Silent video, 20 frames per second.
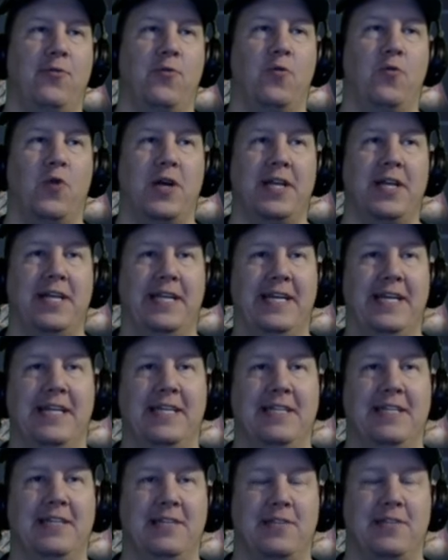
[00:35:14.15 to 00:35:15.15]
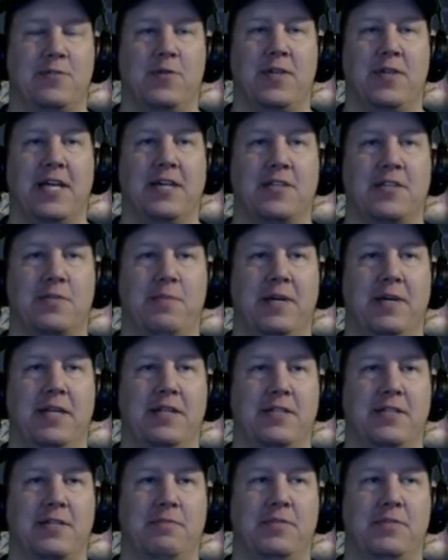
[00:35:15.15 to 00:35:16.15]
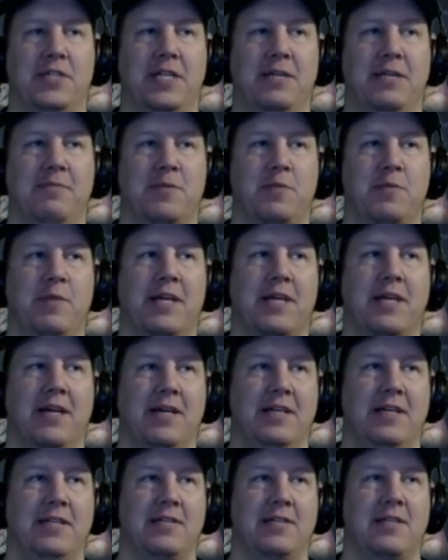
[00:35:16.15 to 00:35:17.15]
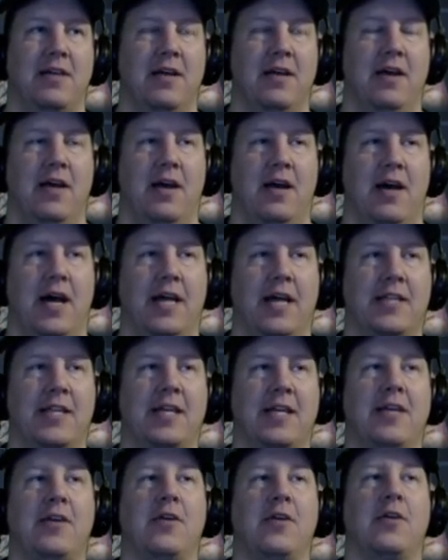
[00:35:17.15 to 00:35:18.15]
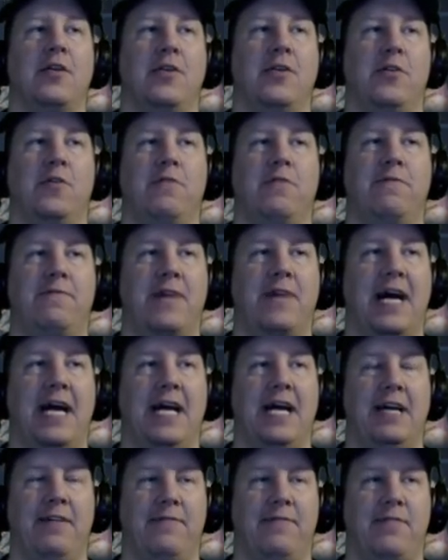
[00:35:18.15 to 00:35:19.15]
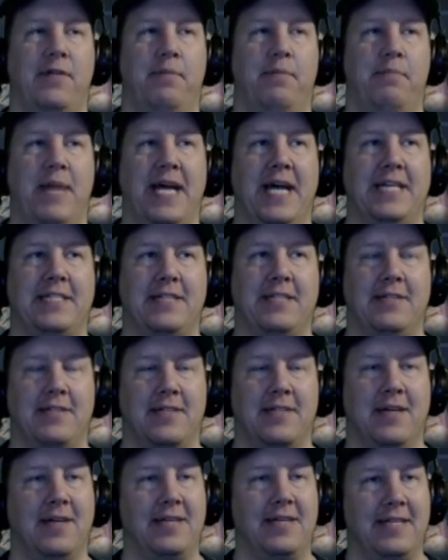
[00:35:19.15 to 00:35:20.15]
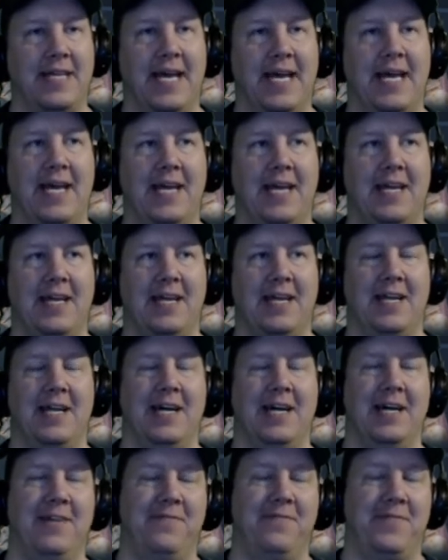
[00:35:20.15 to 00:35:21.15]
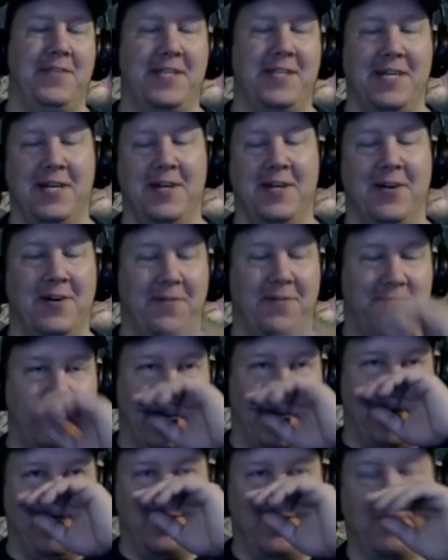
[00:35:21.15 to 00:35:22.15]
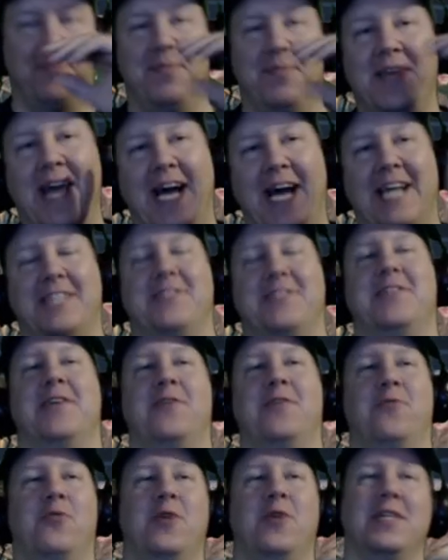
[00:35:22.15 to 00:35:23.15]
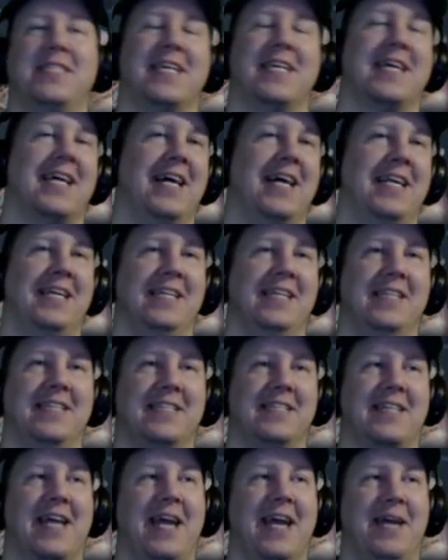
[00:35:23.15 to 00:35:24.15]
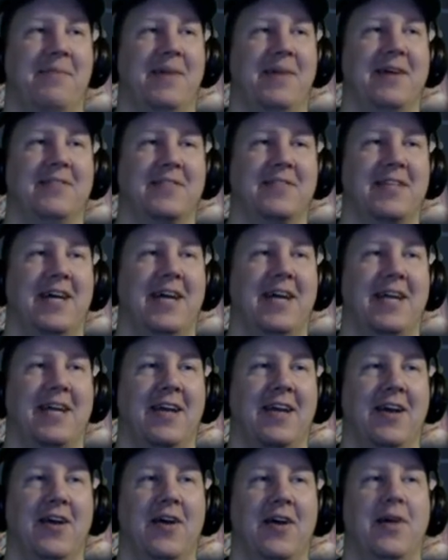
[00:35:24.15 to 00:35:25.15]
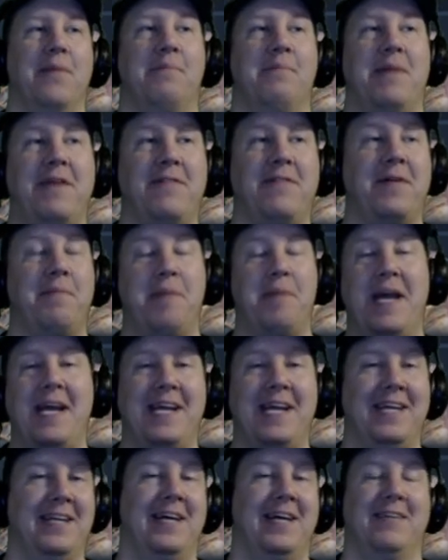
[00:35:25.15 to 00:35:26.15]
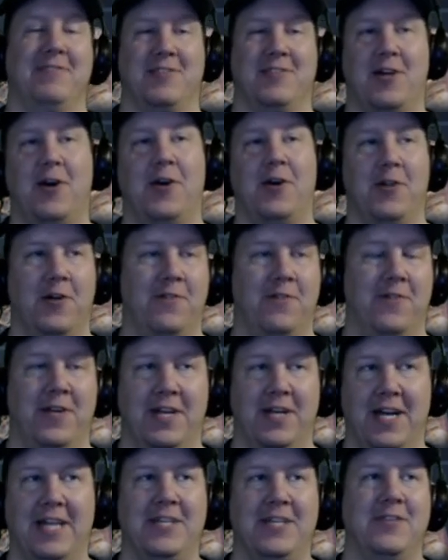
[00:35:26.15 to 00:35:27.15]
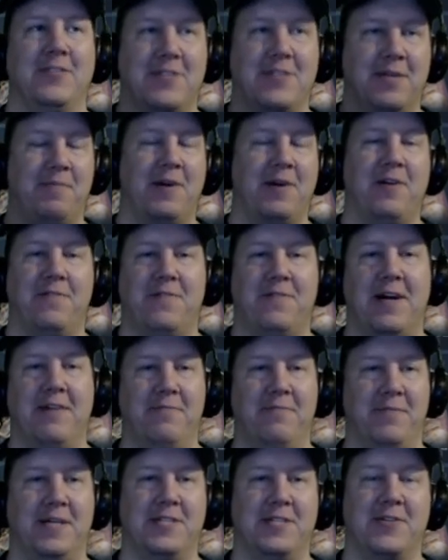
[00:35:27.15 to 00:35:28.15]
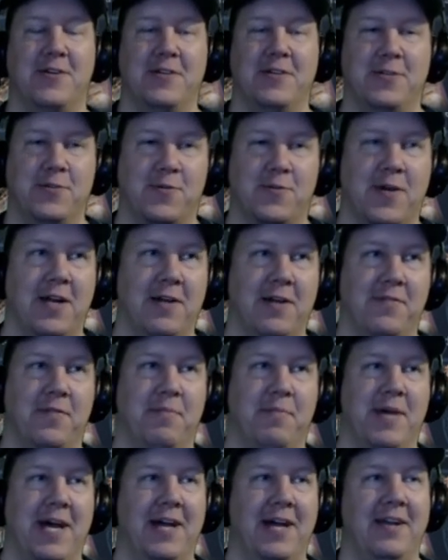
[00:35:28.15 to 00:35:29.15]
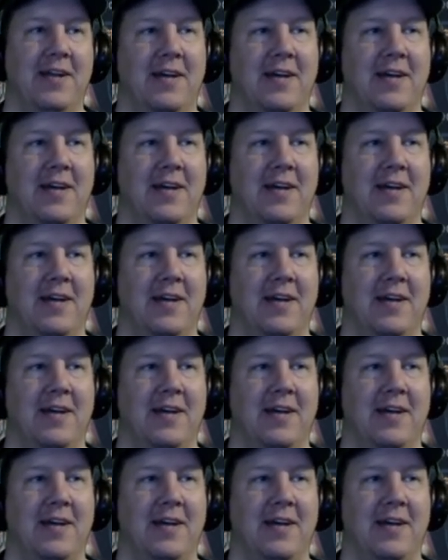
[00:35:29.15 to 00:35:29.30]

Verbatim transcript: what it is without spending some gems because I think you can do five matches a day and I've done all five of them. Naturally, once I got in this game, I was like, PvP, and I was all over it, and I used up all five of my charges right off the bat.